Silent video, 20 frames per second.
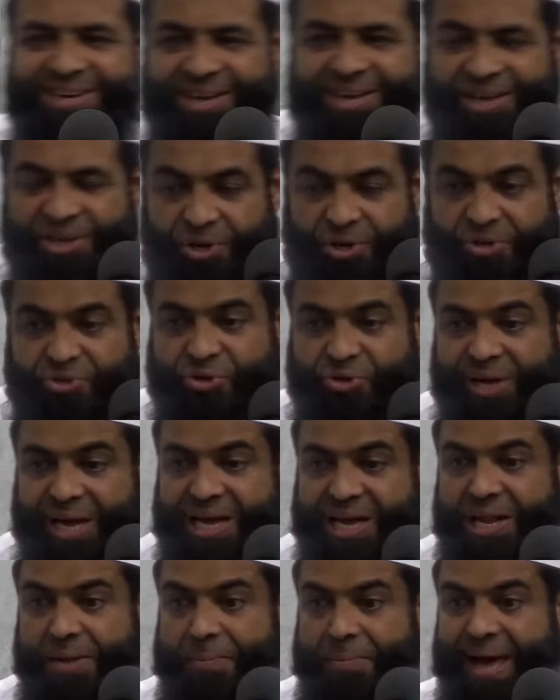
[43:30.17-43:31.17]
You know,
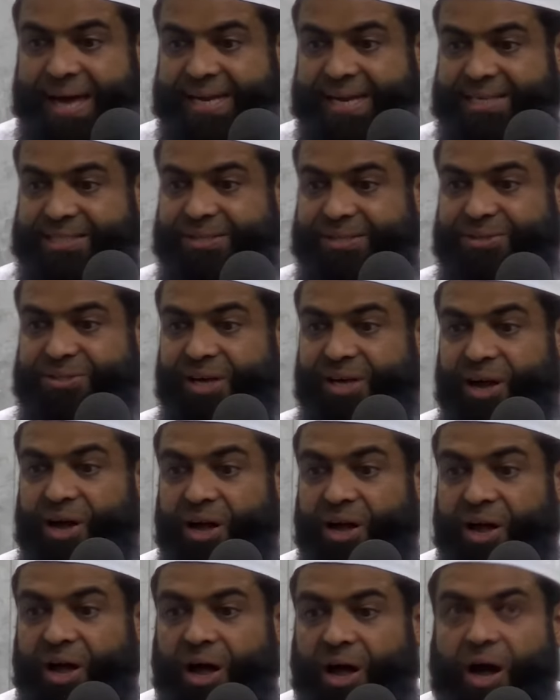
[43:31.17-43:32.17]
today in a marriage, they say,
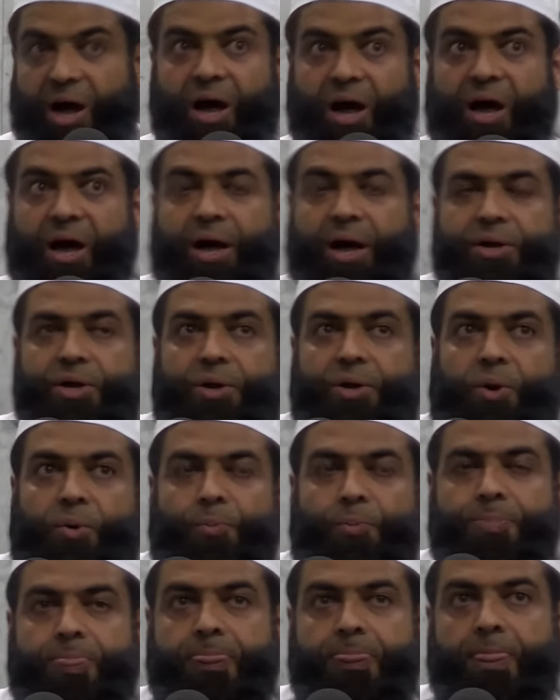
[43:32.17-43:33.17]
ah, you
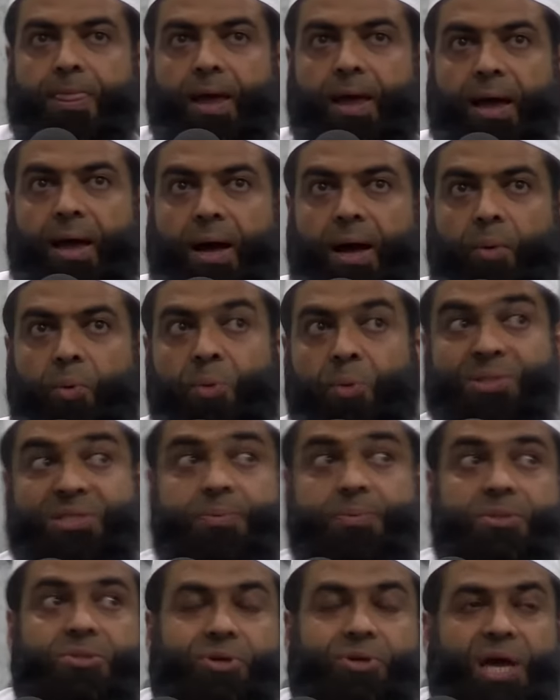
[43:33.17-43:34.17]
know, we were
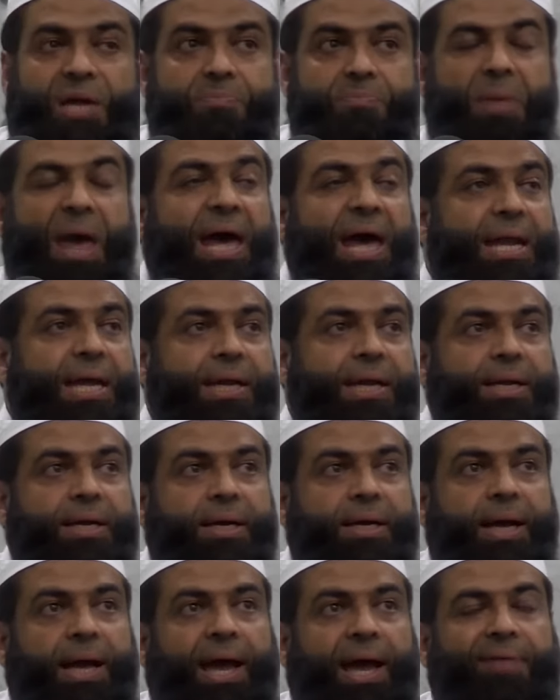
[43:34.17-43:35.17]
supposed to get married.
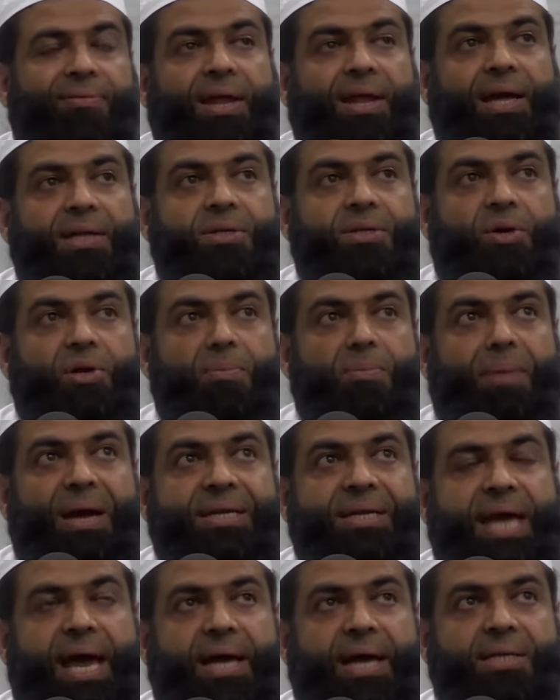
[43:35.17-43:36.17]
And then I told him, my
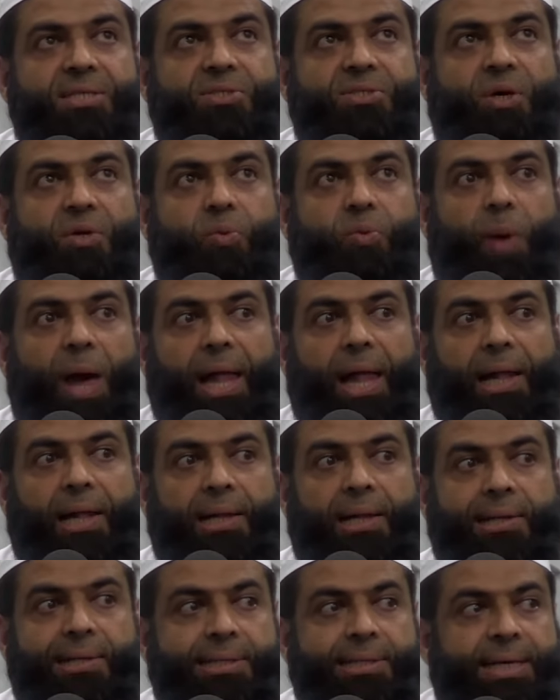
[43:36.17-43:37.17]
dad is not
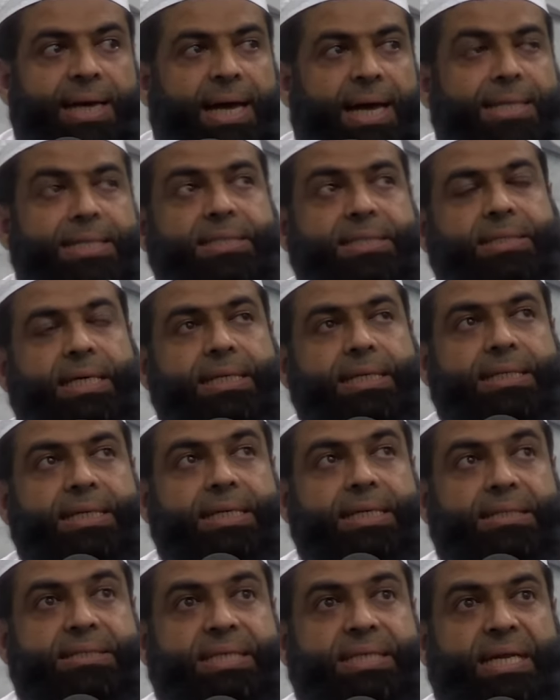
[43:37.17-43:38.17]
well. And he said,
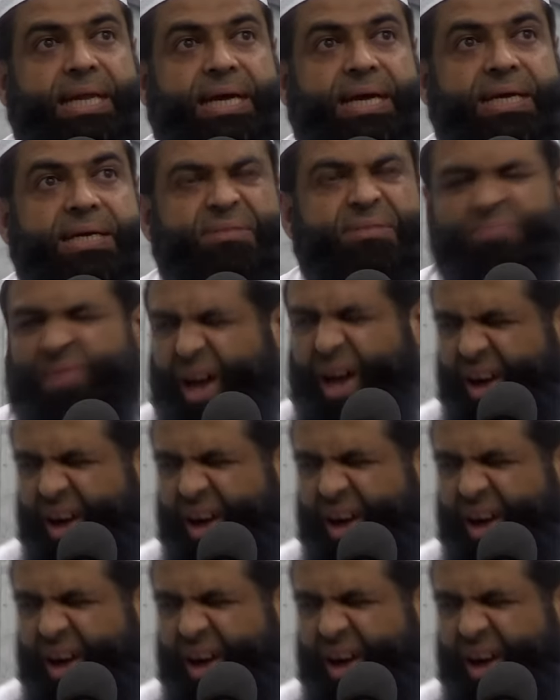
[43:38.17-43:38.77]
he'll delay.